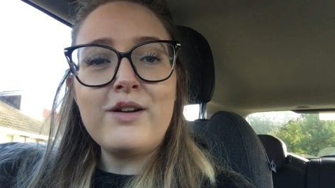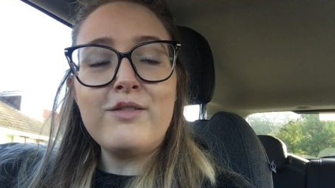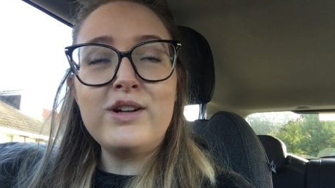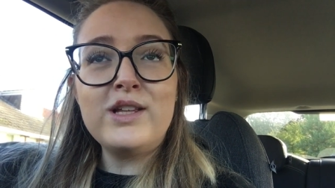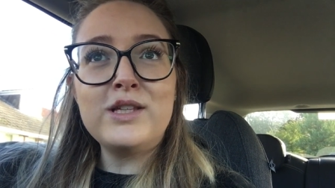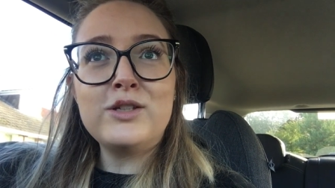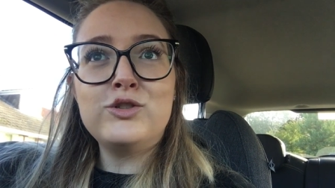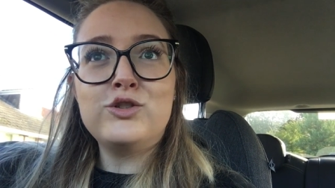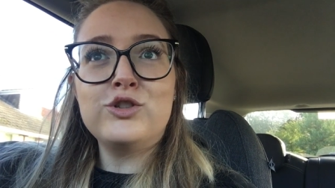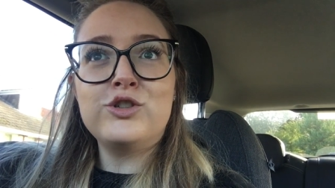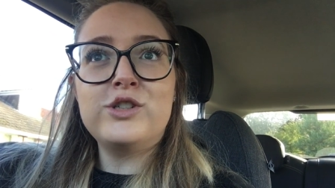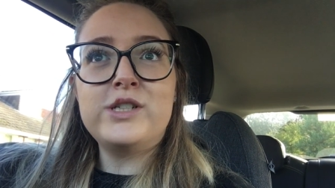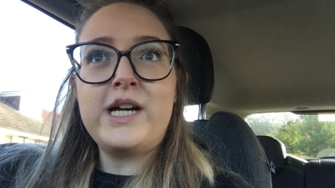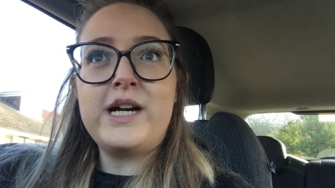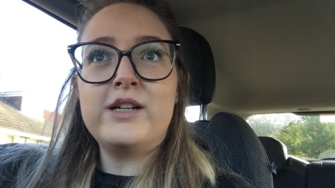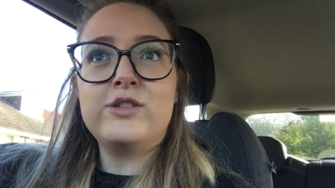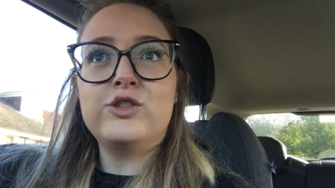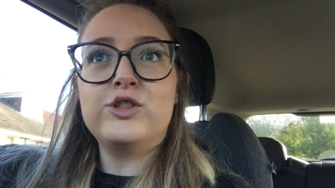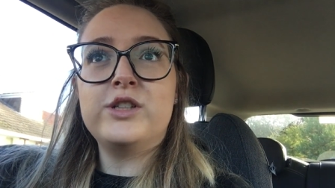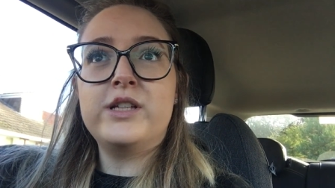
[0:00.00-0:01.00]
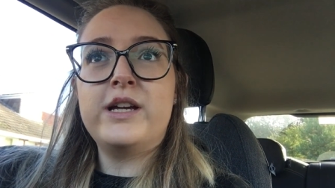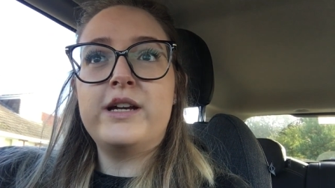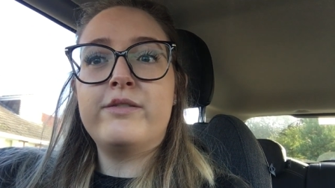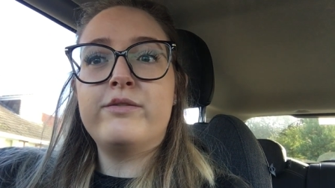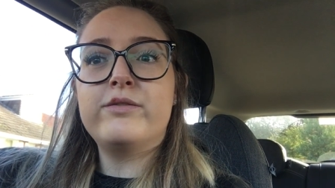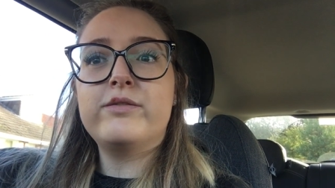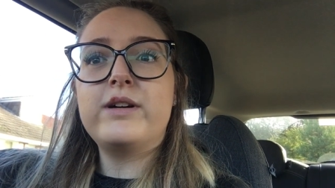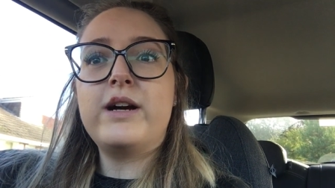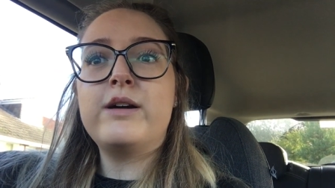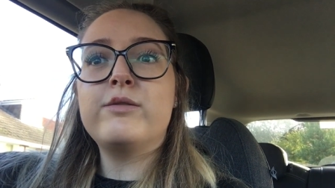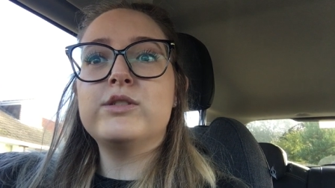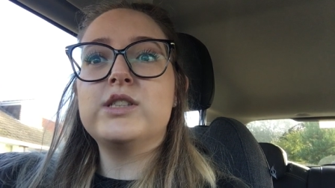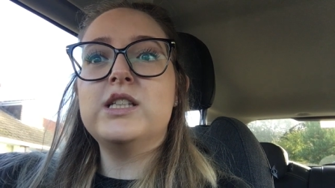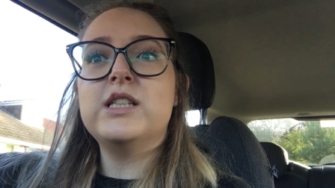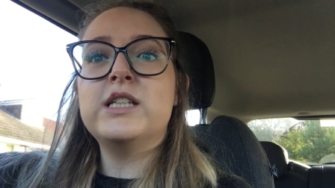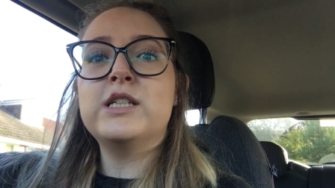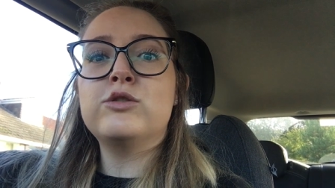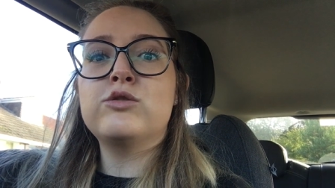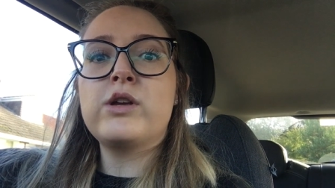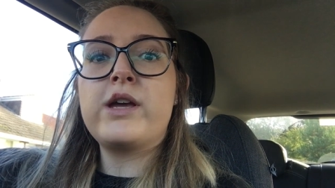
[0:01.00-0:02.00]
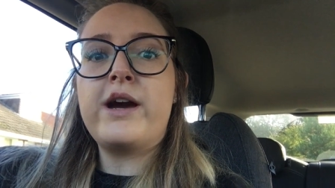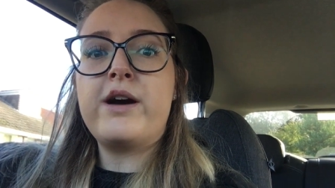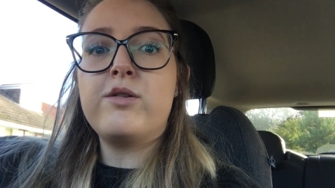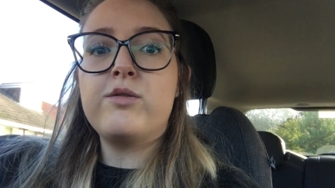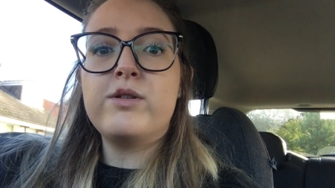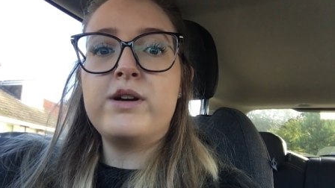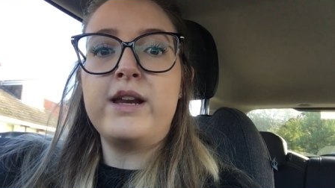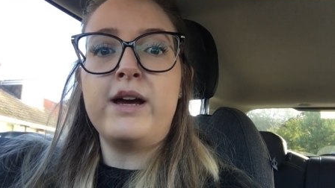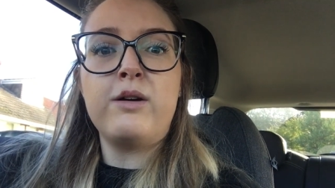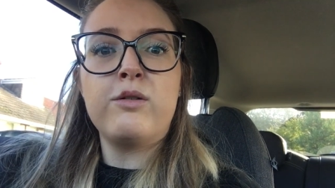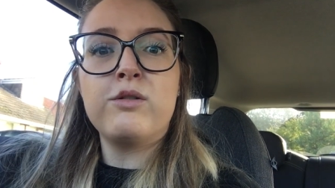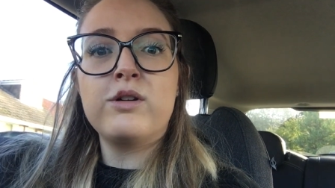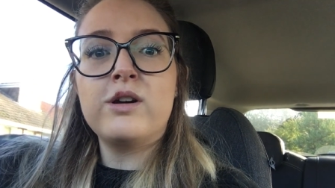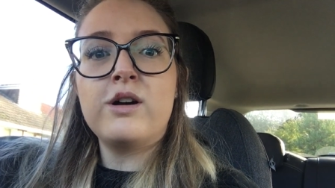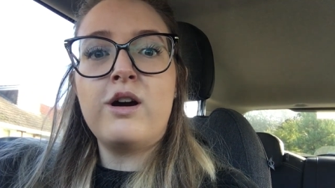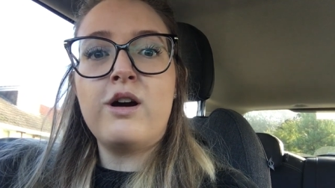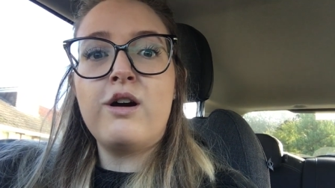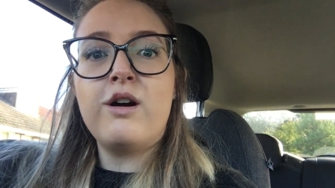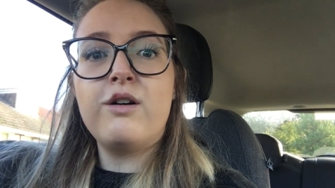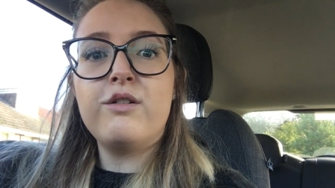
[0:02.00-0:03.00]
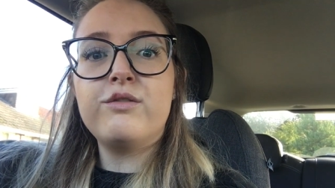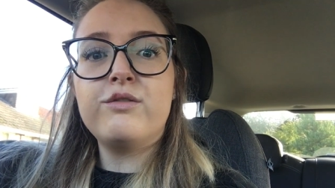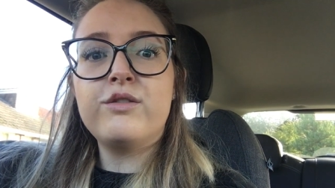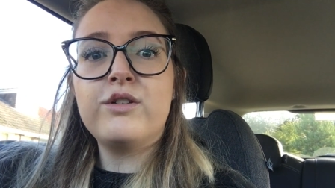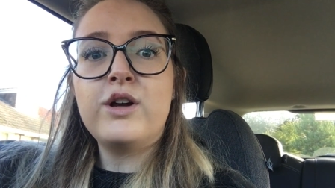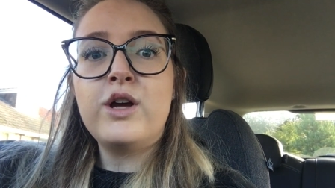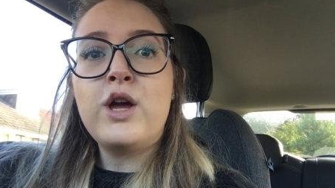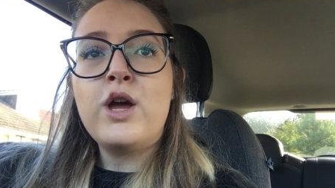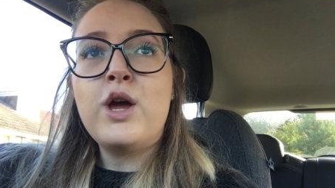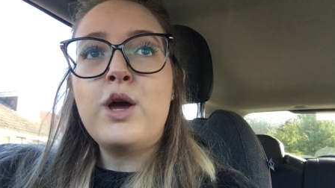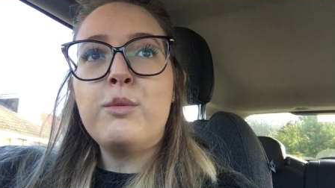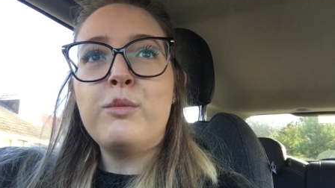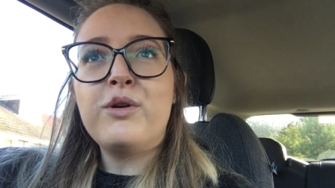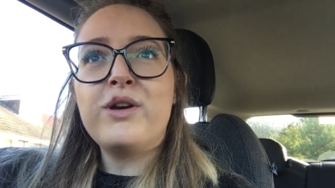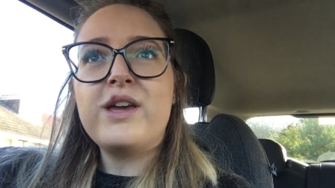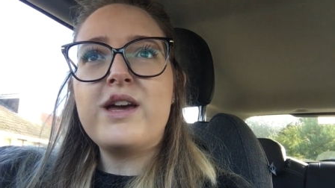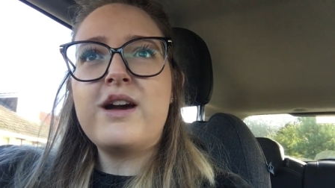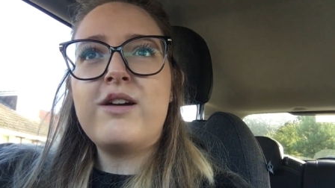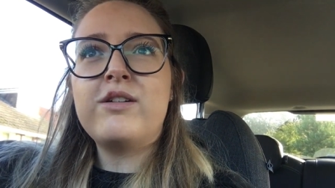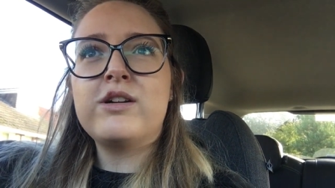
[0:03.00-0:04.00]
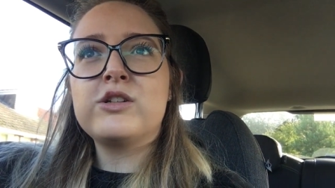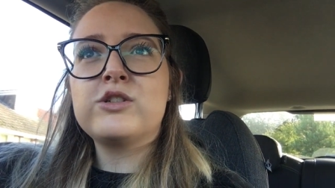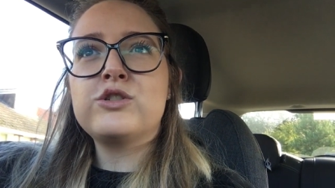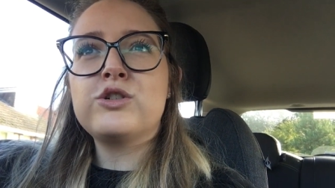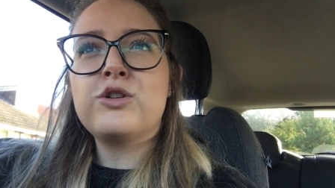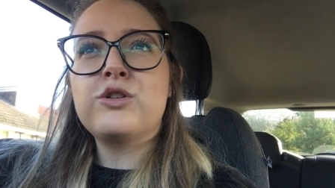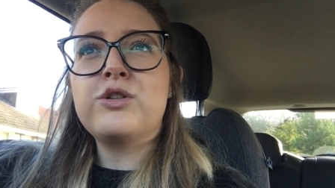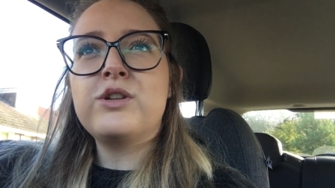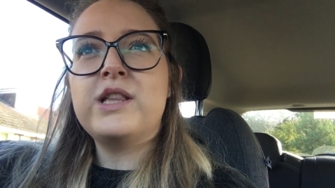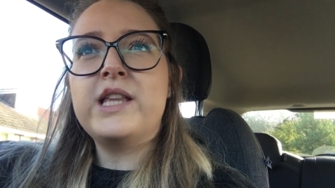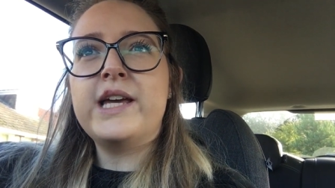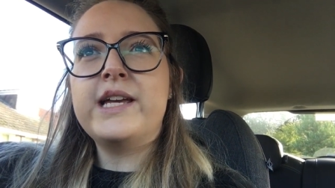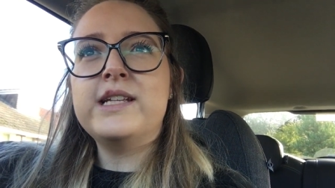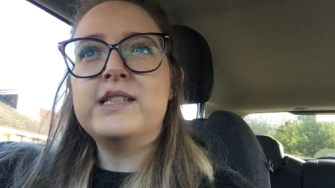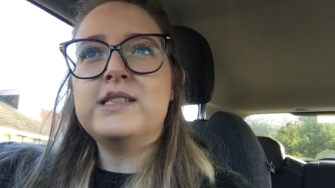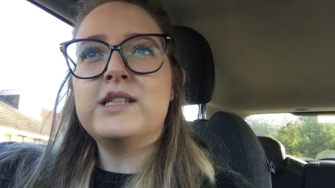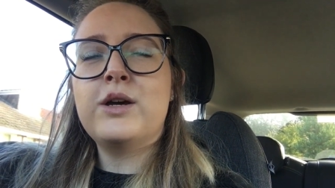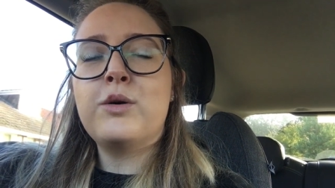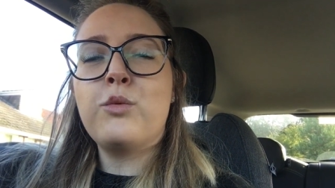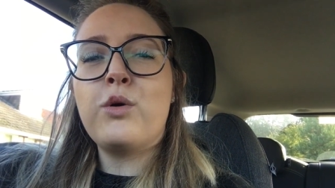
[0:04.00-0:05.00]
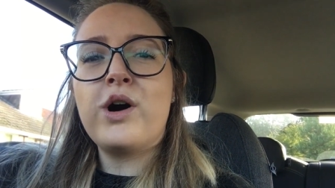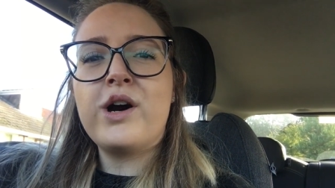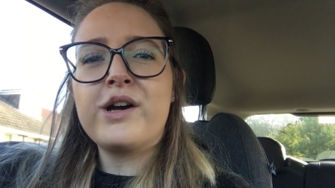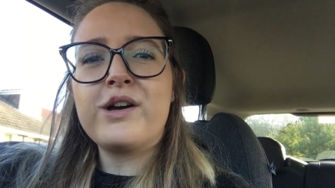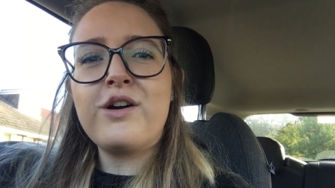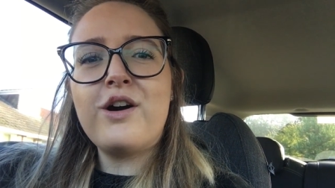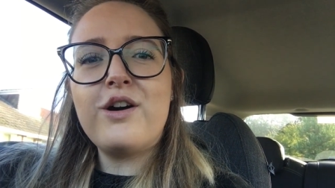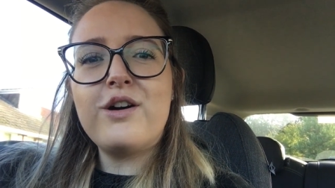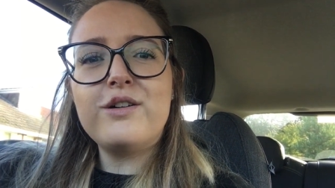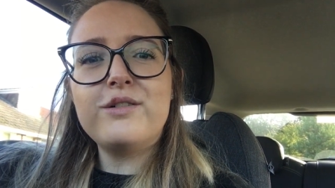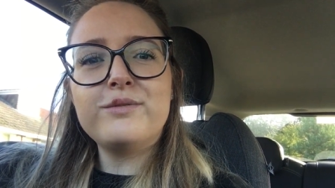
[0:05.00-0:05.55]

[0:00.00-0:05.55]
Really enjoyed it, actually. I've, I was literally out an hour and a half, but yeah, I'll show you later what I got.